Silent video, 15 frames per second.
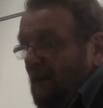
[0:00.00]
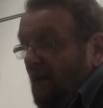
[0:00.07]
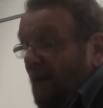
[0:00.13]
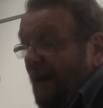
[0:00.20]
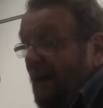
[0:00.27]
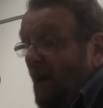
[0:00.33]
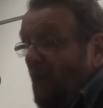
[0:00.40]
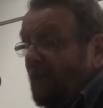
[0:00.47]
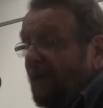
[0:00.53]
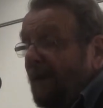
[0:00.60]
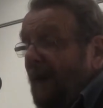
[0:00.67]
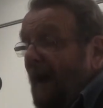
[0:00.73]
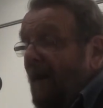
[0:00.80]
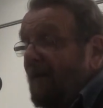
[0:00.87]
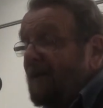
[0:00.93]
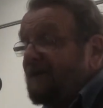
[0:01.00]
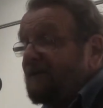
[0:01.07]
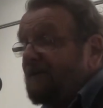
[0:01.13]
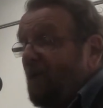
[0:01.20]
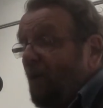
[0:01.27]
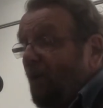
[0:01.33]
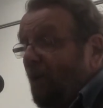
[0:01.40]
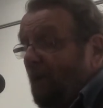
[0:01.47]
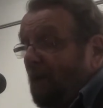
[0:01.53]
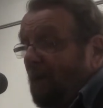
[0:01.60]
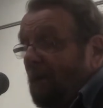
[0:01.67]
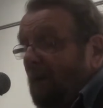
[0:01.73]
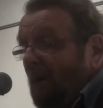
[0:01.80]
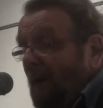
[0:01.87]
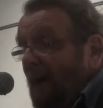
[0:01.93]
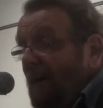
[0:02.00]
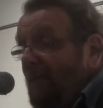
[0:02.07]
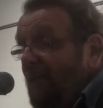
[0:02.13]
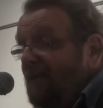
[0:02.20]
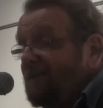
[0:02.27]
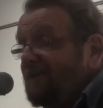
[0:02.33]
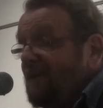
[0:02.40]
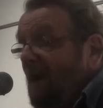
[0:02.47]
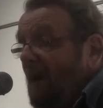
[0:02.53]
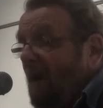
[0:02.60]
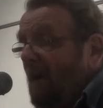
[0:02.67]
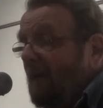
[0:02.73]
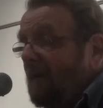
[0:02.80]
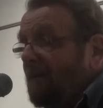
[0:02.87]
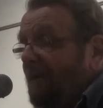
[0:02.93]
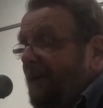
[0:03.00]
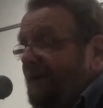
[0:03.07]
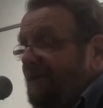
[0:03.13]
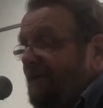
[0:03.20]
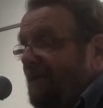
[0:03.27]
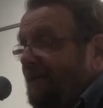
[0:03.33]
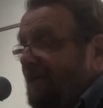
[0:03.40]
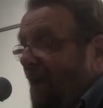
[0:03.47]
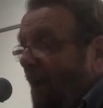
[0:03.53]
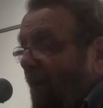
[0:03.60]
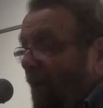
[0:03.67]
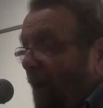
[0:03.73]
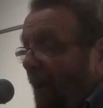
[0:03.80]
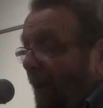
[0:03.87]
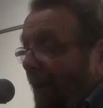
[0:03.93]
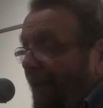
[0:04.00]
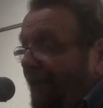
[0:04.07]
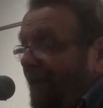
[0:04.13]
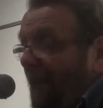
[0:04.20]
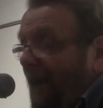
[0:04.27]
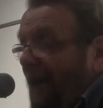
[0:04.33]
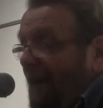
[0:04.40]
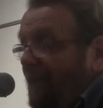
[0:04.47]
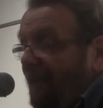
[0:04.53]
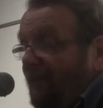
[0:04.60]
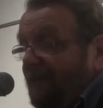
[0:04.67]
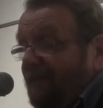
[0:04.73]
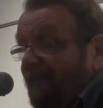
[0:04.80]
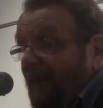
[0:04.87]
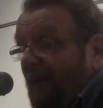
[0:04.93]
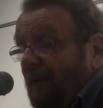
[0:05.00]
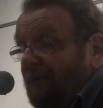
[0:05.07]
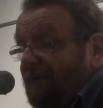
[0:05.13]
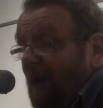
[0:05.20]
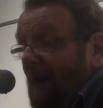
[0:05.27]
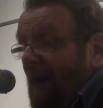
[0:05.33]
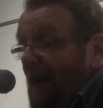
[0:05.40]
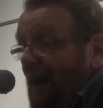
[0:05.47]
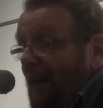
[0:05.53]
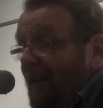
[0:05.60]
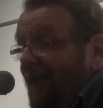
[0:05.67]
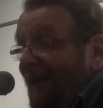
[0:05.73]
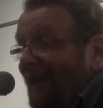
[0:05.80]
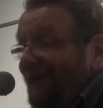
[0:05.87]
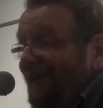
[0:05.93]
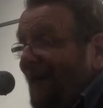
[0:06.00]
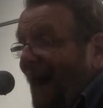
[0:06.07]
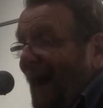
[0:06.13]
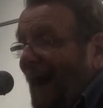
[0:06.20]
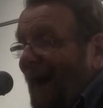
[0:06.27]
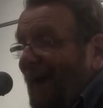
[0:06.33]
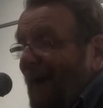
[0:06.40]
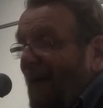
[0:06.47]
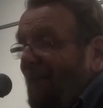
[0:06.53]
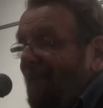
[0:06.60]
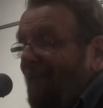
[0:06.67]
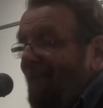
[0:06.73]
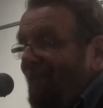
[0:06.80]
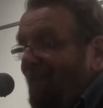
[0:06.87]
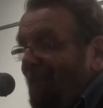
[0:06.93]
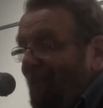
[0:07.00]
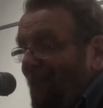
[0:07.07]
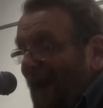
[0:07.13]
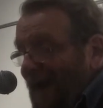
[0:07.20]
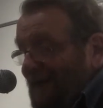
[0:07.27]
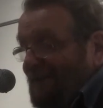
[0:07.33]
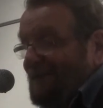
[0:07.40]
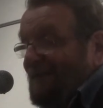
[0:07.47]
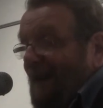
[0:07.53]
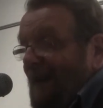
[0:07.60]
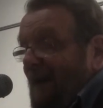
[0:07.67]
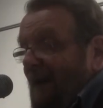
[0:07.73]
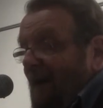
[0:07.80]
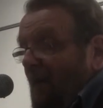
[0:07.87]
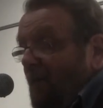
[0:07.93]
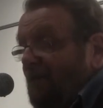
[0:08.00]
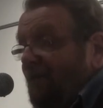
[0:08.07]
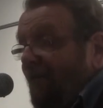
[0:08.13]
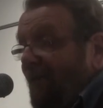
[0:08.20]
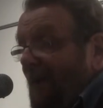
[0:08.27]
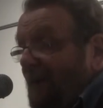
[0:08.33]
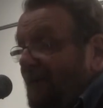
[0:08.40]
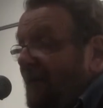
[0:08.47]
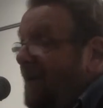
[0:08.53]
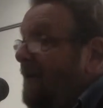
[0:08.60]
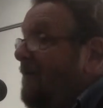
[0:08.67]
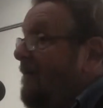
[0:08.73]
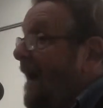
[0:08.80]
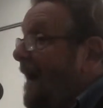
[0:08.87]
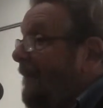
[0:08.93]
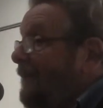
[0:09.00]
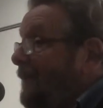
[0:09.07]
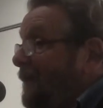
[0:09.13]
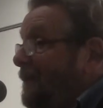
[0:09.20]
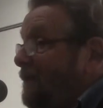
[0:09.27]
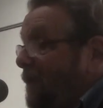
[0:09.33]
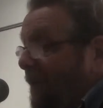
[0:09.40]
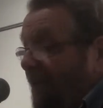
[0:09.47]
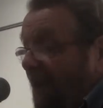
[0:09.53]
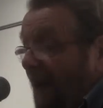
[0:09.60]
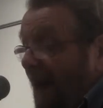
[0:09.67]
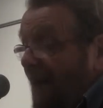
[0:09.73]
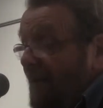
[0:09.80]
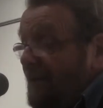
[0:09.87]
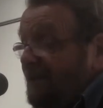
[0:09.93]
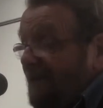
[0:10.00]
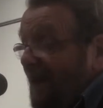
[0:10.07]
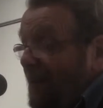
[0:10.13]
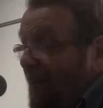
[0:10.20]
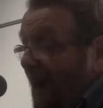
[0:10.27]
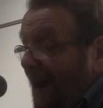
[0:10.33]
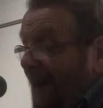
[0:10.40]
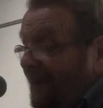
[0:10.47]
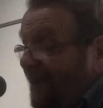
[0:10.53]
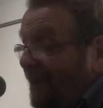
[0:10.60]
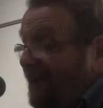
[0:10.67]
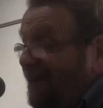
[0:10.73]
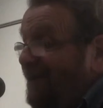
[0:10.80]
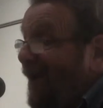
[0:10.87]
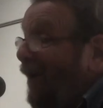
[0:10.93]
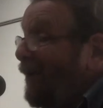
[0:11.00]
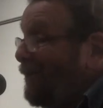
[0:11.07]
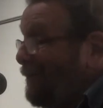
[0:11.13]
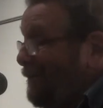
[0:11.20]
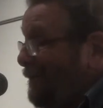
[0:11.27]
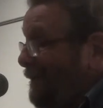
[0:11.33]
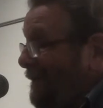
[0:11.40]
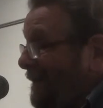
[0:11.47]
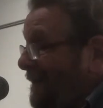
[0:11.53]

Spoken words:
When I opened the garage door, a bizarre creature toppled out from a heap of its fellows. The entire base was filled to the rafters with garishly painted ducks.